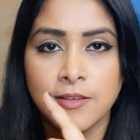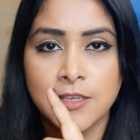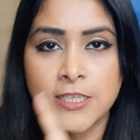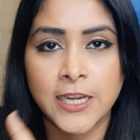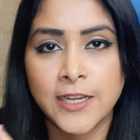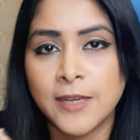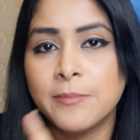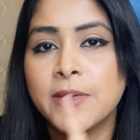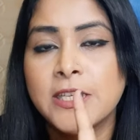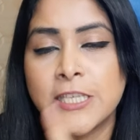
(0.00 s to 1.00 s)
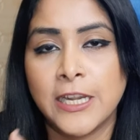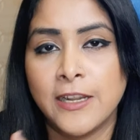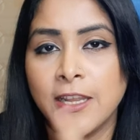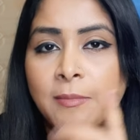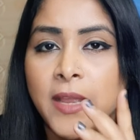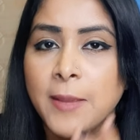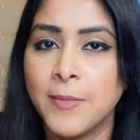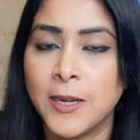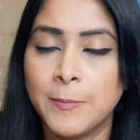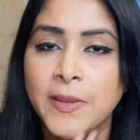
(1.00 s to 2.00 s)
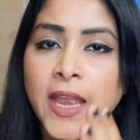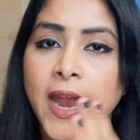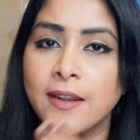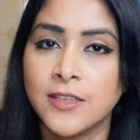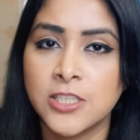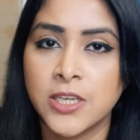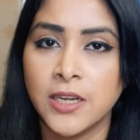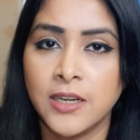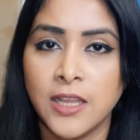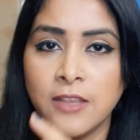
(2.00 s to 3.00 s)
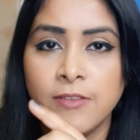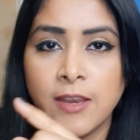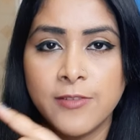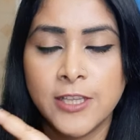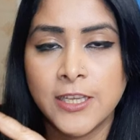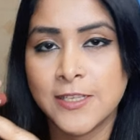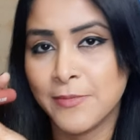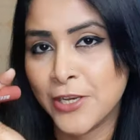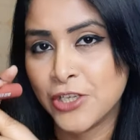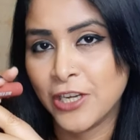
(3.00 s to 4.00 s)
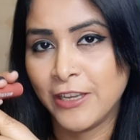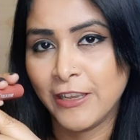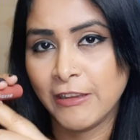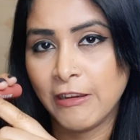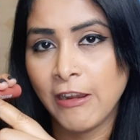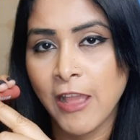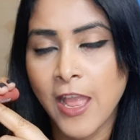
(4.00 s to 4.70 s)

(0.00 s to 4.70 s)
Shade number, shade name, MRP and the shade life, everything is mentioned here.